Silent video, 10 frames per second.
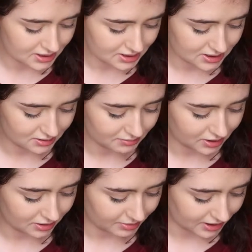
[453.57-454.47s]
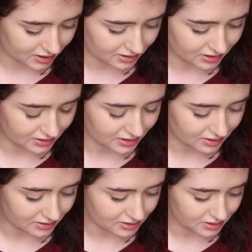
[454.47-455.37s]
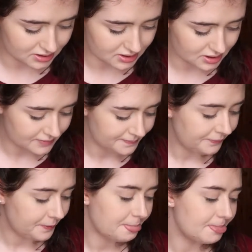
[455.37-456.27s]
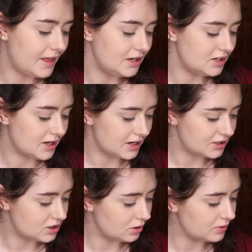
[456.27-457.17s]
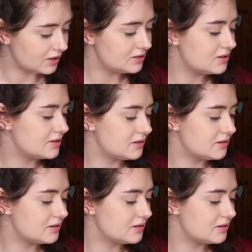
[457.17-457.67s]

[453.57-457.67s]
some are bigger than the others, and then you get a token.